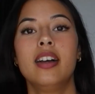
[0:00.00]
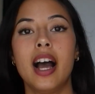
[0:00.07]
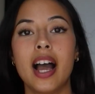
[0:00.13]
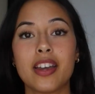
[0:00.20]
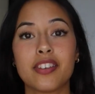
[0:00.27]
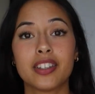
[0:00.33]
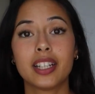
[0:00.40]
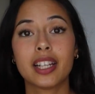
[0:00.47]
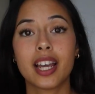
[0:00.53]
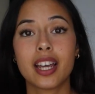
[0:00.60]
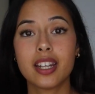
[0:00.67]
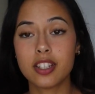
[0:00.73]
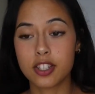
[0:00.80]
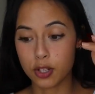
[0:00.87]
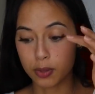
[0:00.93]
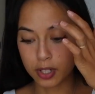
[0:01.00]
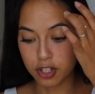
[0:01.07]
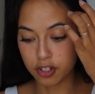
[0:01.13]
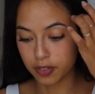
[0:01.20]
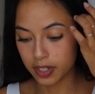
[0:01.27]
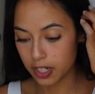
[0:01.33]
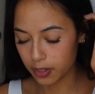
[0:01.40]
I feel like I need to watch
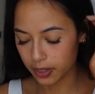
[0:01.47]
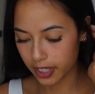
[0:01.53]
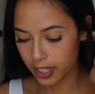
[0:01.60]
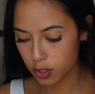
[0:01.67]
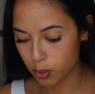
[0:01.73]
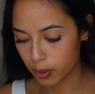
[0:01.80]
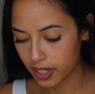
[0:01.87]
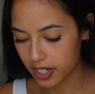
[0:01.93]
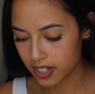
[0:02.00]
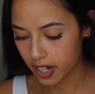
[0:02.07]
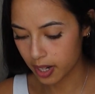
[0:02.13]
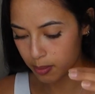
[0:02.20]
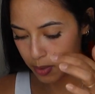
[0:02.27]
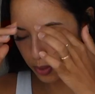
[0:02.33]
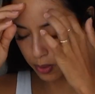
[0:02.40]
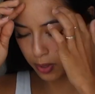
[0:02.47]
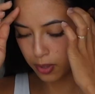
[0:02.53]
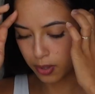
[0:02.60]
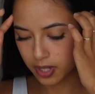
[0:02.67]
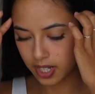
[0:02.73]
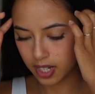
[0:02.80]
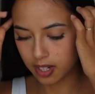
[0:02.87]
the video like 20 times to
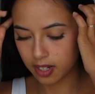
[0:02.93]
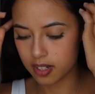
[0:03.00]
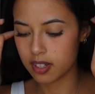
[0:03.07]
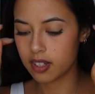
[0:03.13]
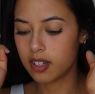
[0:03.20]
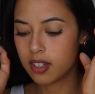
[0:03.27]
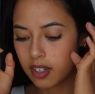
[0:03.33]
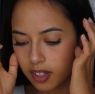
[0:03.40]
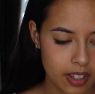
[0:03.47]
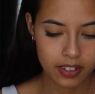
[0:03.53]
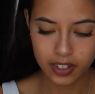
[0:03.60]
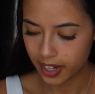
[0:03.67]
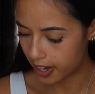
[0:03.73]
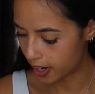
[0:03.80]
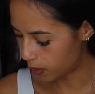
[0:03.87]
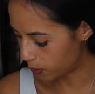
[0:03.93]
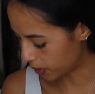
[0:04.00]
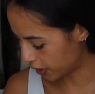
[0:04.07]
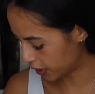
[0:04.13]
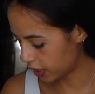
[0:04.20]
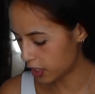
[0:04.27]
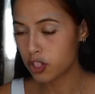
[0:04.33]
understand. Okay,
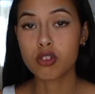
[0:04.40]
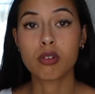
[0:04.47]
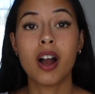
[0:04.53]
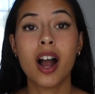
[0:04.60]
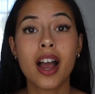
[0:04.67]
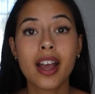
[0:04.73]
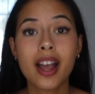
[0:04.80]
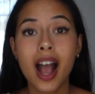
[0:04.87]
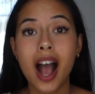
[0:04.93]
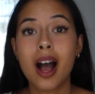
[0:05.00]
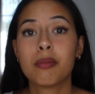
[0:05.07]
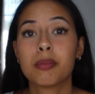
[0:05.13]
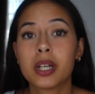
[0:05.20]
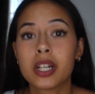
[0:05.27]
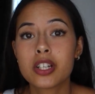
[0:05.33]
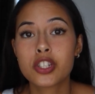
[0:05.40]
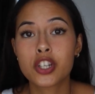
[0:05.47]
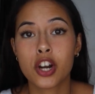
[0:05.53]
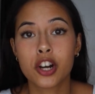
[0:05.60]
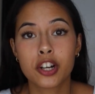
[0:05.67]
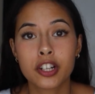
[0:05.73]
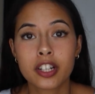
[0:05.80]
we're gonna try. I'm gonna
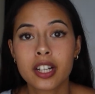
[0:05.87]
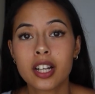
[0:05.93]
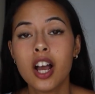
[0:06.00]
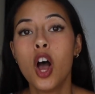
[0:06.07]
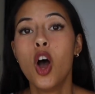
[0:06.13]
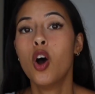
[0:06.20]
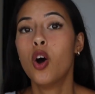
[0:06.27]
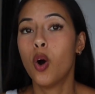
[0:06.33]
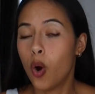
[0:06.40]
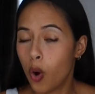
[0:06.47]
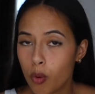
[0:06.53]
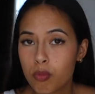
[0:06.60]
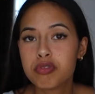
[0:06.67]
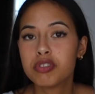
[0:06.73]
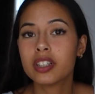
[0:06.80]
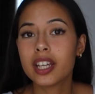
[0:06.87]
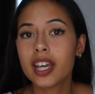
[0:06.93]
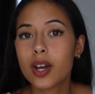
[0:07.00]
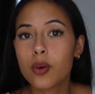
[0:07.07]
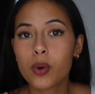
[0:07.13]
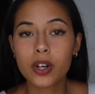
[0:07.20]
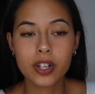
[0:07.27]
turn. Hopefully
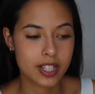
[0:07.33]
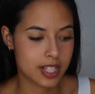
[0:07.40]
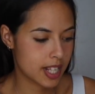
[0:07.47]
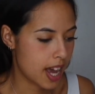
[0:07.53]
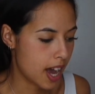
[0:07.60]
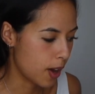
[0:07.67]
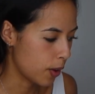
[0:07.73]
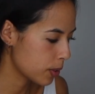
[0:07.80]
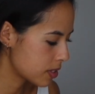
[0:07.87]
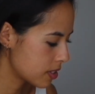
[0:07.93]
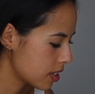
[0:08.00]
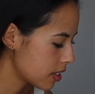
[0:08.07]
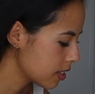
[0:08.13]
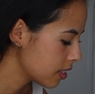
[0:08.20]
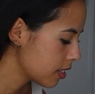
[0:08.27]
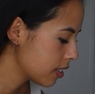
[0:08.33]
it works out.